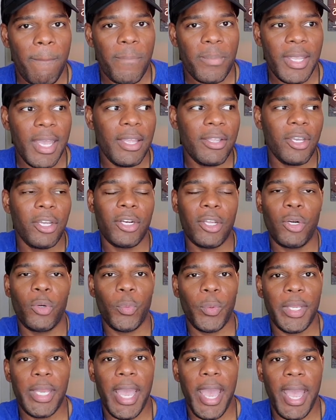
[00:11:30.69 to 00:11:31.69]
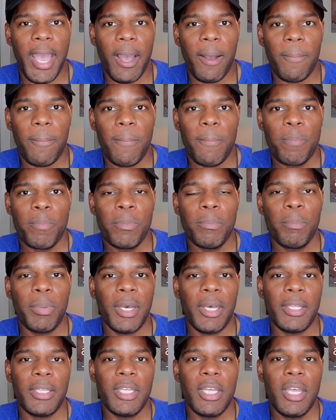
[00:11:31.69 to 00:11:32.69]
Yeah, you're going to go to rehab,
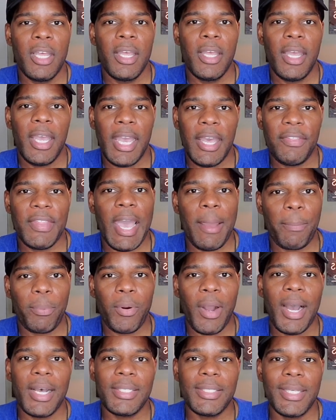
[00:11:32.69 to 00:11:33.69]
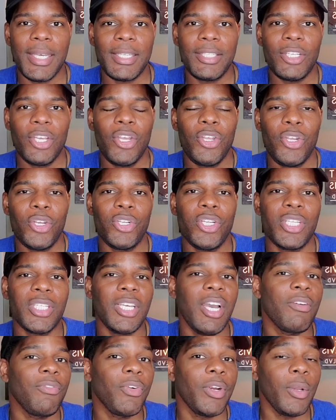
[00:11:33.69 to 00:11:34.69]
but in that process, you're
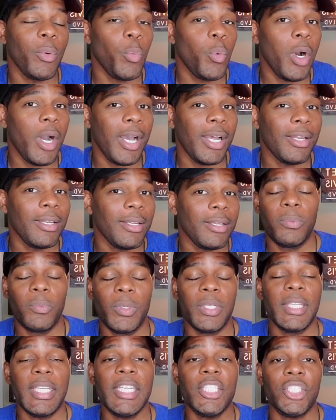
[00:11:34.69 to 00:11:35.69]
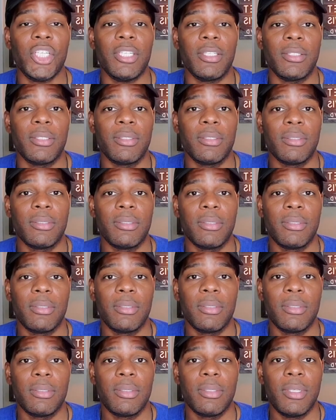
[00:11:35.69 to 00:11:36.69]
discovering what? Religion
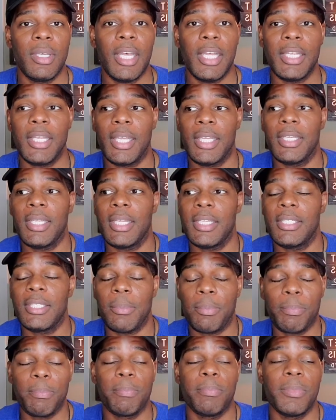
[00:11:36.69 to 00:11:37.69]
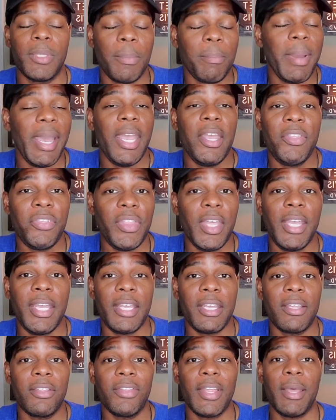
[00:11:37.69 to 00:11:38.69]
is the main
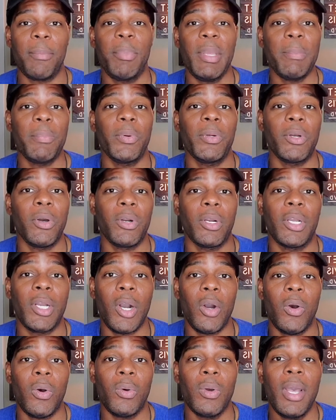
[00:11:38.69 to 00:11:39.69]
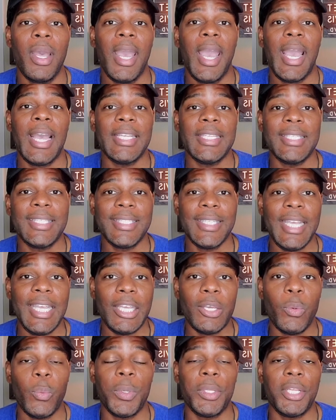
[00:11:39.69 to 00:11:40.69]
thing that people are going to go and
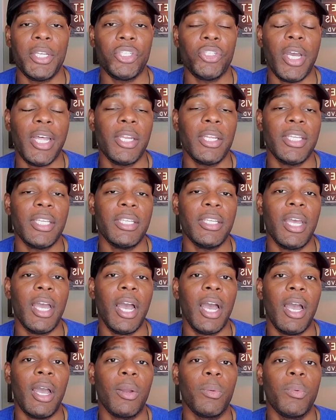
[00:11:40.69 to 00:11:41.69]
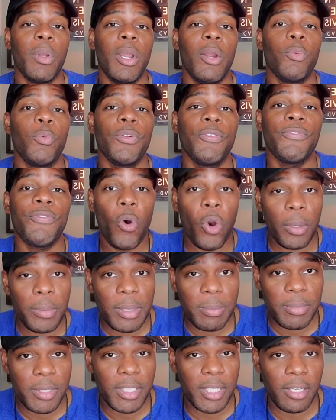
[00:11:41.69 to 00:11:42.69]
seek when they're trying to reform
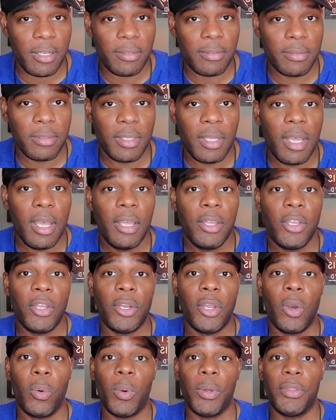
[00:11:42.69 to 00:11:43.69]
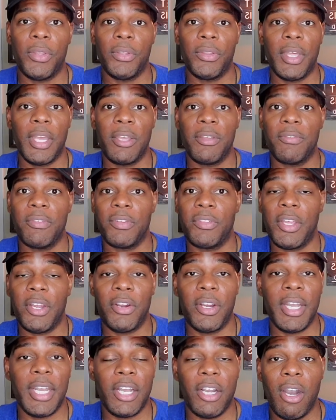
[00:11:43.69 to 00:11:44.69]
themselves. You know, whether
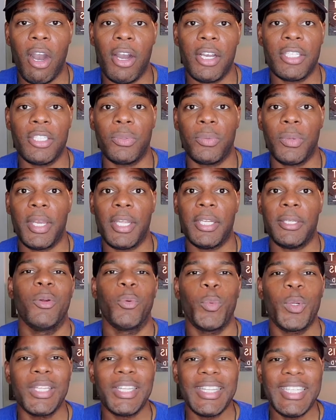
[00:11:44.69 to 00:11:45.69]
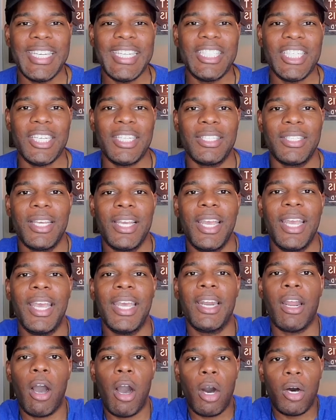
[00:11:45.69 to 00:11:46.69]
they're incarcerated. Religion,
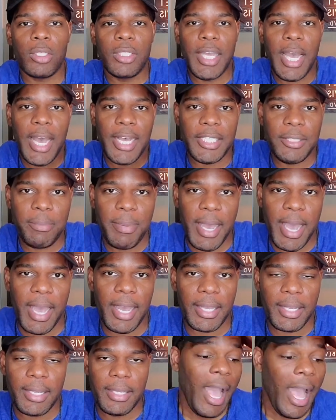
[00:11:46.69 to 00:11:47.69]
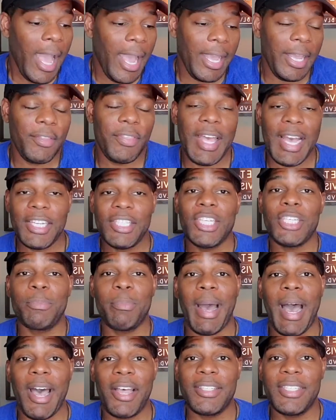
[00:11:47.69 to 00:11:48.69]
it all ties back. Hey, that's just
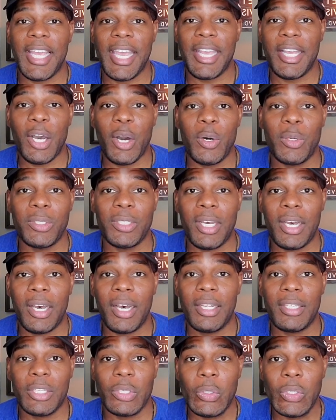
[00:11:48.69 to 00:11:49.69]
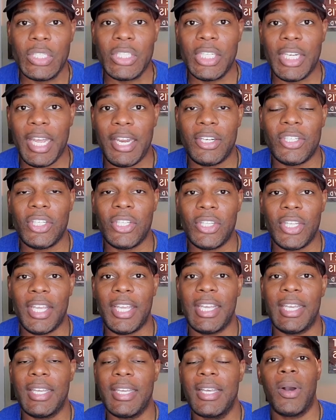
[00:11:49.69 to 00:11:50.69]
my take on the Christianity
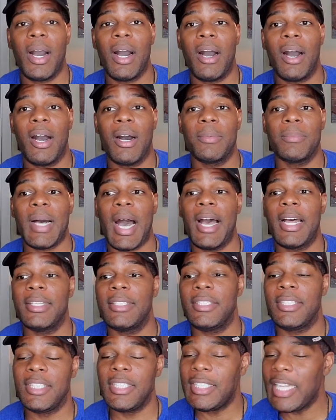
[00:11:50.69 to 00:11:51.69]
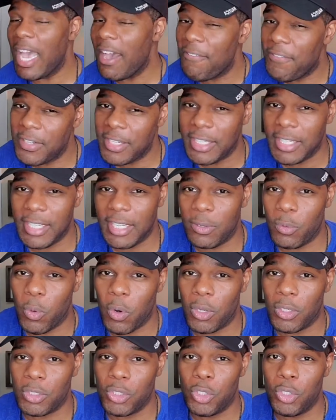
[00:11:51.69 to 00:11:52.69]
thing. I definitely
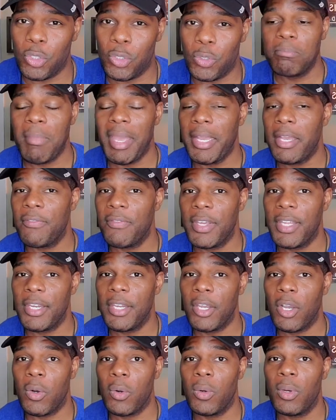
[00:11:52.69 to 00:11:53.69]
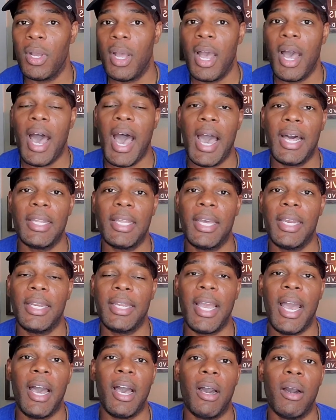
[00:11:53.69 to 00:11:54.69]
want to make a video
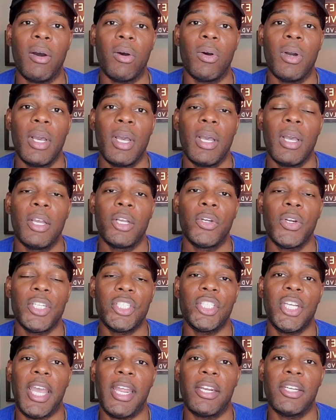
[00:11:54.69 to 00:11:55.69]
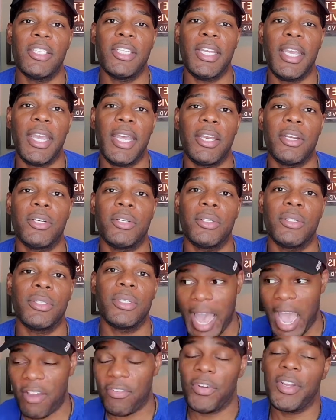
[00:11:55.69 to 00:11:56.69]
highlighting how Christianity entered
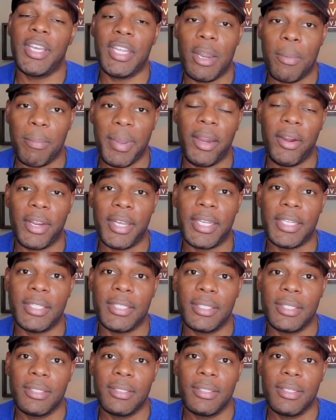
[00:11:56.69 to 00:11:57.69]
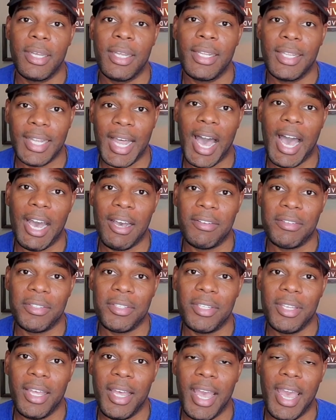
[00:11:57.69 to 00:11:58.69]
African-American lives.